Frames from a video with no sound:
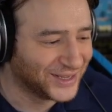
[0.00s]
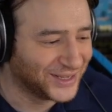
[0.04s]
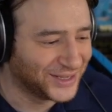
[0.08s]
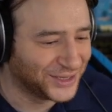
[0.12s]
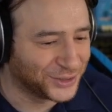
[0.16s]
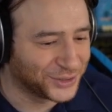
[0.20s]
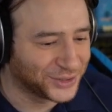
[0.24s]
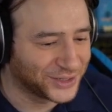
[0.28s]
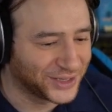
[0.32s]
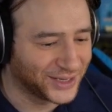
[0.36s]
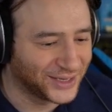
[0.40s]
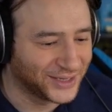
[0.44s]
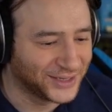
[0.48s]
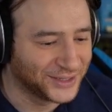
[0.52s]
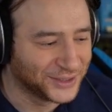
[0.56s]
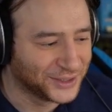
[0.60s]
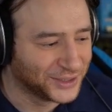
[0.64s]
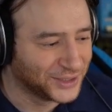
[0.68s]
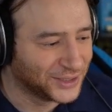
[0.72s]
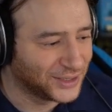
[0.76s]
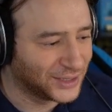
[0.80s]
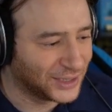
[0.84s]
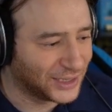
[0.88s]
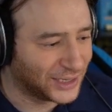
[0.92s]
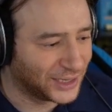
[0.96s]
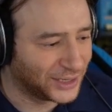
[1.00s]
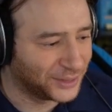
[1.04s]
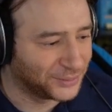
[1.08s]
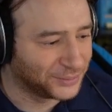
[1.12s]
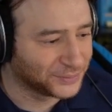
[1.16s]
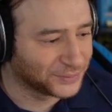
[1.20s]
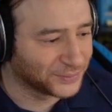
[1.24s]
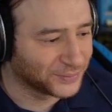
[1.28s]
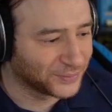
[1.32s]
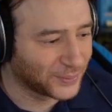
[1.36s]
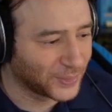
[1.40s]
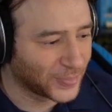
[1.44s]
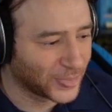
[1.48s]
Okay, um,
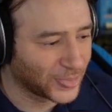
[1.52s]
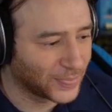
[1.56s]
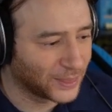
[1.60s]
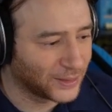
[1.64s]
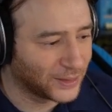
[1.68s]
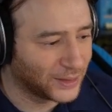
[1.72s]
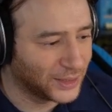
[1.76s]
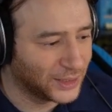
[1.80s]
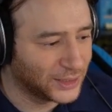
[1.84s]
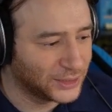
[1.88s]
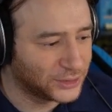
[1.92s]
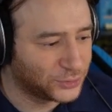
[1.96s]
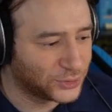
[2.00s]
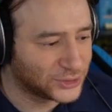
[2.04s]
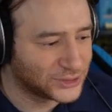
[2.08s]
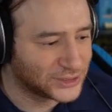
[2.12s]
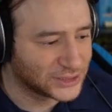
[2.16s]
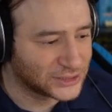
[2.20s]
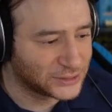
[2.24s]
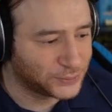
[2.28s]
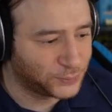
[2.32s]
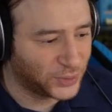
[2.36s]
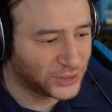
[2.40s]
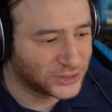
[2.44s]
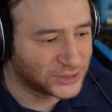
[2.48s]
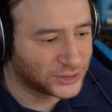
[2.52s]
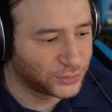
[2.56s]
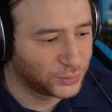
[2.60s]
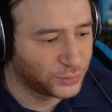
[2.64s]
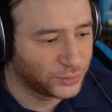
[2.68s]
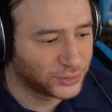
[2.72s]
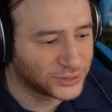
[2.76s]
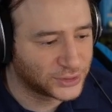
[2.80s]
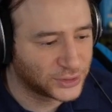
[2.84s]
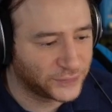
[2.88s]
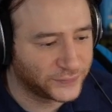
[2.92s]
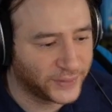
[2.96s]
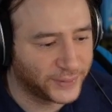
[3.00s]
interest expressed through the
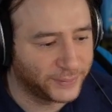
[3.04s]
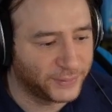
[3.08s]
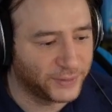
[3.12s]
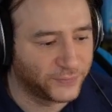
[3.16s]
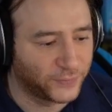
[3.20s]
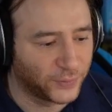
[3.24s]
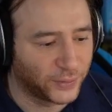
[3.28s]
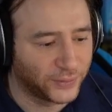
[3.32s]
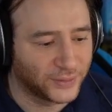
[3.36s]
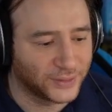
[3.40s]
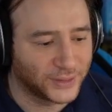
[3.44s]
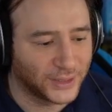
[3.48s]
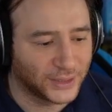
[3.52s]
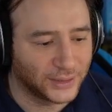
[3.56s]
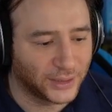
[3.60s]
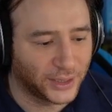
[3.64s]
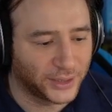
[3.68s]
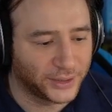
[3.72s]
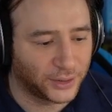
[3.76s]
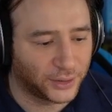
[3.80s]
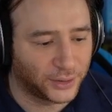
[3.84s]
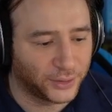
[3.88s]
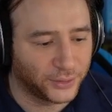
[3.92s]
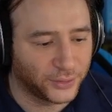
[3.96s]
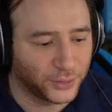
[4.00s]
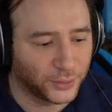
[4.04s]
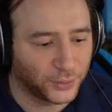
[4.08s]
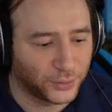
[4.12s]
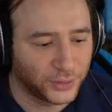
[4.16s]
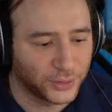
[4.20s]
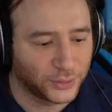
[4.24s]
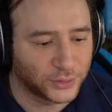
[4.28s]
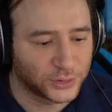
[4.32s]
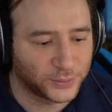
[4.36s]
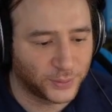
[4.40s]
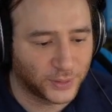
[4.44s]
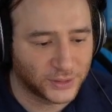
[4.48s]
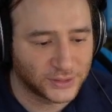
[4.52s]
survey before the deadline are the only
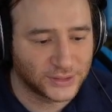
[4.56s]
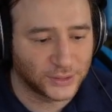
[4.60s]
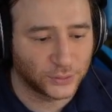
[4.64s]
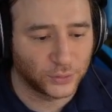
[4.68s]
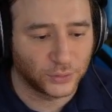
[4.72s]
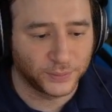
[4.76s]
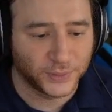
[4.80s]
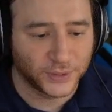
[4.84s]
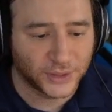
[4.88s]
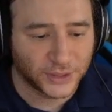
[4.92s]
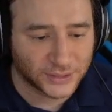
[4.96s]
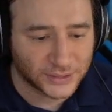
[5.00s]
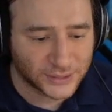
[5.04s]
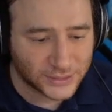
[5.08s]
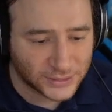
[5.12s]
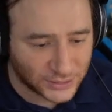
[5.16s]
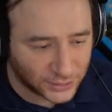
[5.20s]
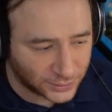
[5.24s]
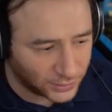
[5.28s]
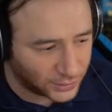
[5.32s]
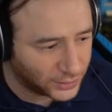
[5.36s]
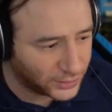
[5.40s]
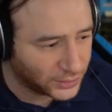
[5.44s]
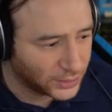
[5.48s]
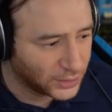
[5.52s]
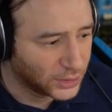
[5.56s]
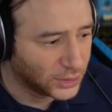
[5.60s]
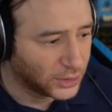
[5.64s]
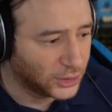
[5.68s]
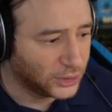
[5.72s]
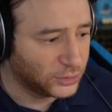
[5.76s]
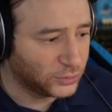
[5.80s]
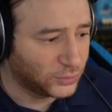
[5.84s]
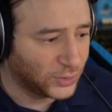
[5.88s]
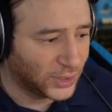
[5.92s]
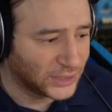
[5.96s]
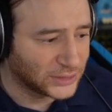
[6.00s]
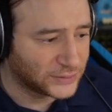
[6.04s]
response that will be considered.
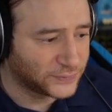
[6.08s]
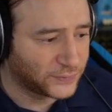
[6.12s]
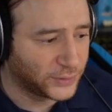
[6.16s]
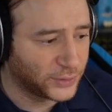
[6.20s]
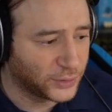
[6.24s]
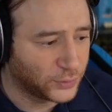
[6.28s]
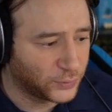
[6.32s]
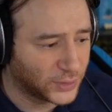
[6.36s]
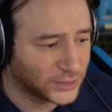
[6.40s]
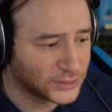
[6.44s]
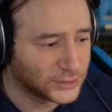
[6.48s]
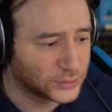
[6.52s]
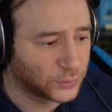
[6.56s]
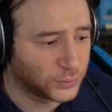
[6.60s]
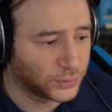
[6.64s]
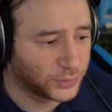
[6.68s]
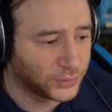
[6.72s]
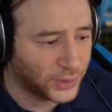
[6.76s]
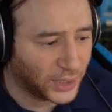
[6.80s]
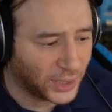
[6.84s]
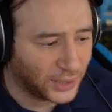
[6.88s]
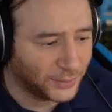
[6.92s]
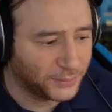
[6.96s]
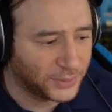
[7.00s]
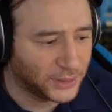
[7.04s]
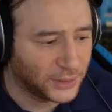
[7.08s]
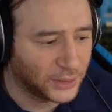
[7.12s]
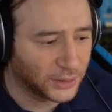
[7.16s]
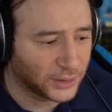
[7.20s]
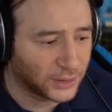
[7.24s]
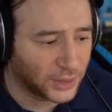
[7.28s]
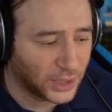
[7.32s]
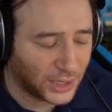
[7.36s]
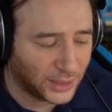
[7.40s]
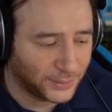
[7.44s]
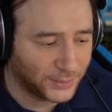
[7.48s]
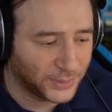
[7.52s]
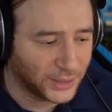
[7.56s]
Transfer requests will not be
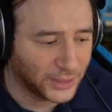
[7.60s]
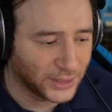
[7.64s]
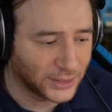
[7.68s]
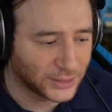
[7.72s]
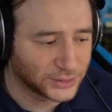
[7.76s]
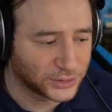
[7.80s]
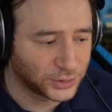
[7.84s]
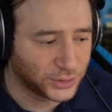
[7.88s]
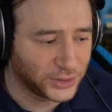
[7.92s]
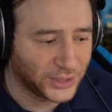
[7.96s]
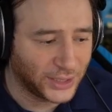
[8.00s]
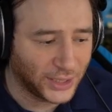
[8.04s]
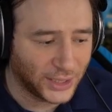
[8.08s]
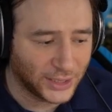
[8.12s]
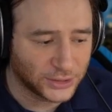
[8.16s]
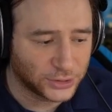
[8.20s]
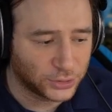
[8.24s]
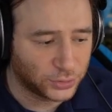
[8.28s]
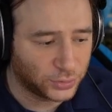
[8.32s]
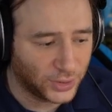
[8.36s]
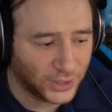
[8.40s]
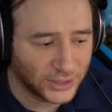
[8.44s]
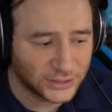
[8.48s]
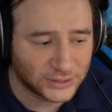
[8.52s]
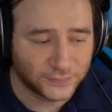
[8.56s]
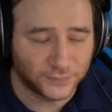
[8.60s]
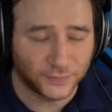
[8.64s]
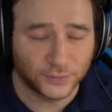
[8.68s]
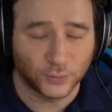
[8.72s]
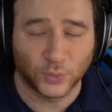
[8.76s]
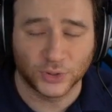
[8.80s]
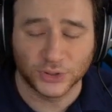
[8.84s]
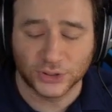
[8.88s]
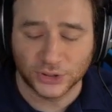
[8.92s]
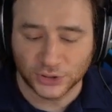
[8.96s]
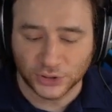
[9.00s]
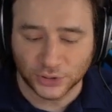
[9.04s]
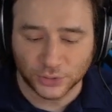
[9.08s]
accommodated. So you can't transfer
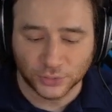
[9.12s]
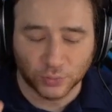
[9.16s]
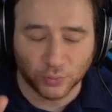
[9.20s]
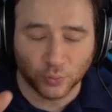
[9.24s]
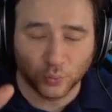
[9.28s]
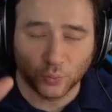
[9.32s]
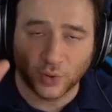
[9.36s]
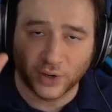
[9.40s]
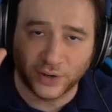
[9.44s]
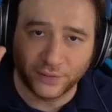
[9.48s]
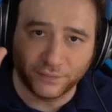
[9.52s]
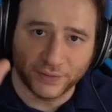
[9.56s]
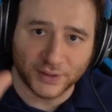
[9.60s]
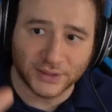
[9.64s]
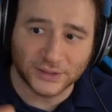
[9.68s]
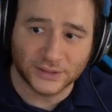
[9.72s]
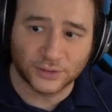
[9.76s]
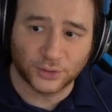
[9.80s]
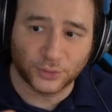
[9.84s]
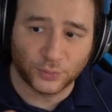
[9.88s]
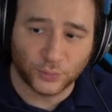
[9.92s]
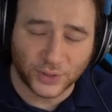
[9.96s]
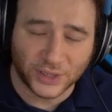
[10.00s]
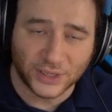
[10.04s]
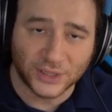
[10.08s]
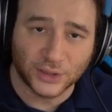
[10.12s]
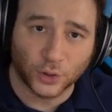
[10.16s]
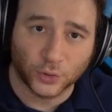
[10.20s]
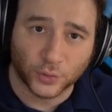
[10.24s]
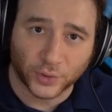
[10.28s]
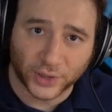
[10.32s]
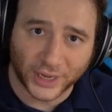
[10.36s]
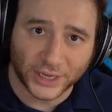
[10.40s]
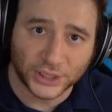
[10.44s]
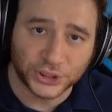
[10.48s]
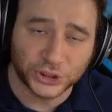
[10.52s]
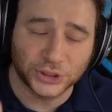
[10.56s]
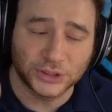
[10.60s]
once you, one of these three
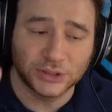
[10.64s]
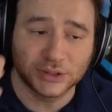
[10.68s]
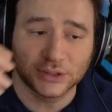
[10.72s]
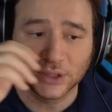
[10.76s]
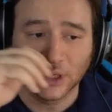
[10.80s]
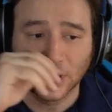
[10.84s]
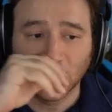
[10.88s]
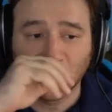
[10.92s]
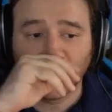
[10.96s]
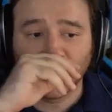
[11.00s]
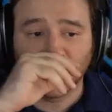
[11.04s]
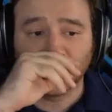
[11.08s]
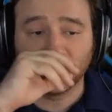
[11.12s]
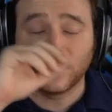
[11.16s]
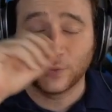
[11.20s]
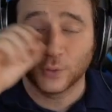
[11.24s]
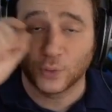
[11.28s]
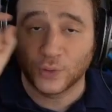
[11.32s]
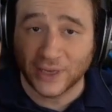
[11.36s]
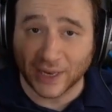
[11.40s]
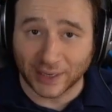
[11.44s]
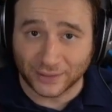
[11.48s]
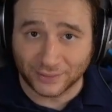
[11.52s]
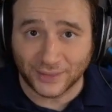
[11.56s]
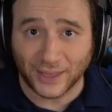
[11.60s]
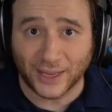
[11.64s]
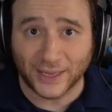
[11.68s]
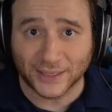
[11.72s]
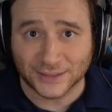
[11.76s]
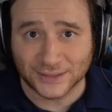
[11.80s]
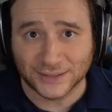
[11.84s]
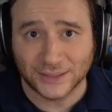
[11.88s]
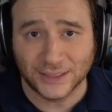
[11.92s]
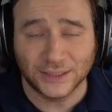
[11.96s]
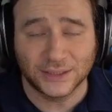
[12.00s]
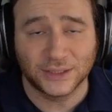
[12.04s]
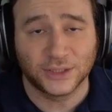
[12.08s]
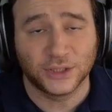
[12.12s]
locations, if you get that
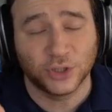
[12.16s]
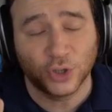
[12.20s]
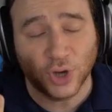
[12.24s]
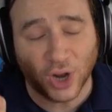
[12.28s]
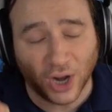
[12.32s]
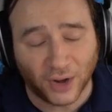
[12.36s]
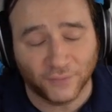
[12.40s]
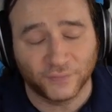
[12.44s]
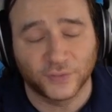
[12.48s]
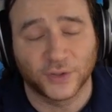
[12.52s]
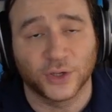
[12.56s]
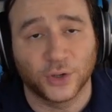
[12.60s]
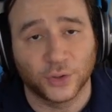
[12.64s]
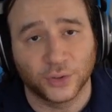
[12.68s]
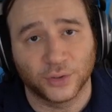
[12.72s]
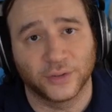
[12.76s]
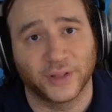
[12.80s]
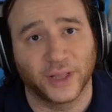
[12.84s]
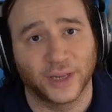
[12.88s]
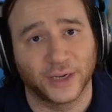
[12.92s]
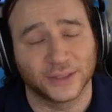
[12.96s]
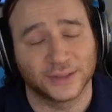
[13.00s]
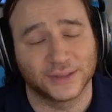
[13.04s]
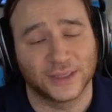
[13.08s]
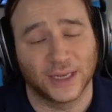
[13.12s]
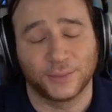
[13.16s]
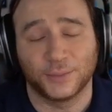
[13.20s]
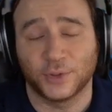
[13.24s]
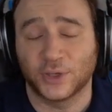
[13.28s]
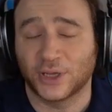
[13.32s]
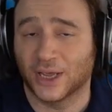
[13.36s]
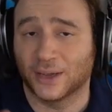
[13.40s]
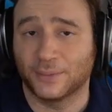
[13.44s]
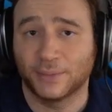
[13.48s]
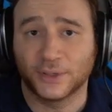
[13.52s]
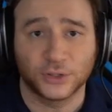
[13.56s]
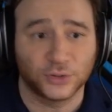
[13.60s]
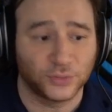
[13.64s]
seat, you have to go to that exam. You
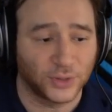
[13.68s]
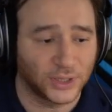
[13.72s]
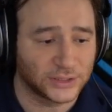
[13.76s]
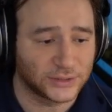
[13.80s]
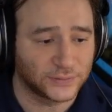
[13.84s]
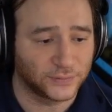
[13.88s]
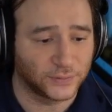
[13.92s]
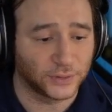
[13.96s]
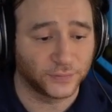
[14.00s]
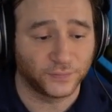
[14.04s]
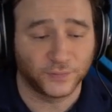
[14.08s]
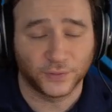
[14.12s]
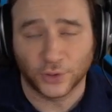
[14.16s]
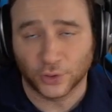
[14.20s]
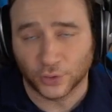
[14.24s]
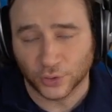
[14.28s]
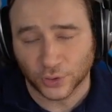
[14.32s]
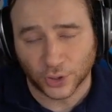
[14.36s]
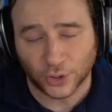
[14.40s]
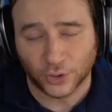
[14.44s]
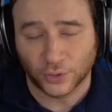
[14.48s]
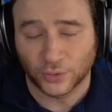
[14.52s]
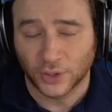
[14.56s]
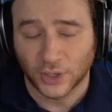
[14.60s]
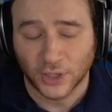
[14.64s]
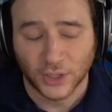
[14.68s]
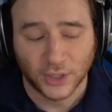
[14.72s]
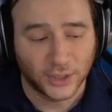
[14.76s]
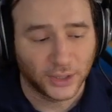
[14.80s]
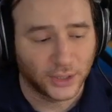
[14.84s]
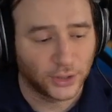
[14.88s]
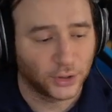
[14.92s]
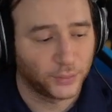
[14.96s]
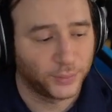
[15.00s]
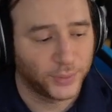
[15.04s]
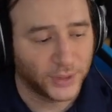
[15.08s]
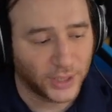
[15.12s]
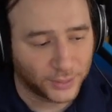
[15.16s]
can't be transferred. If you don't go,
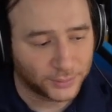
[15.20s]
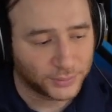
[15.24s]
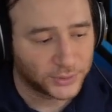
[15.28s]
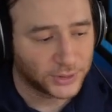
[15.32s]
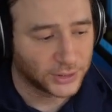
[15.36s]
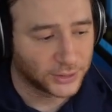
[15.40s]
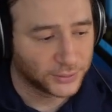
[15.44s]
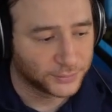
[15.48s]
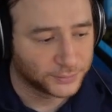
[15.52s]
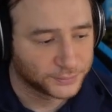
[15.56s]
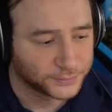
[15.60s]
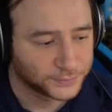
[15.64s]
it'll be empty.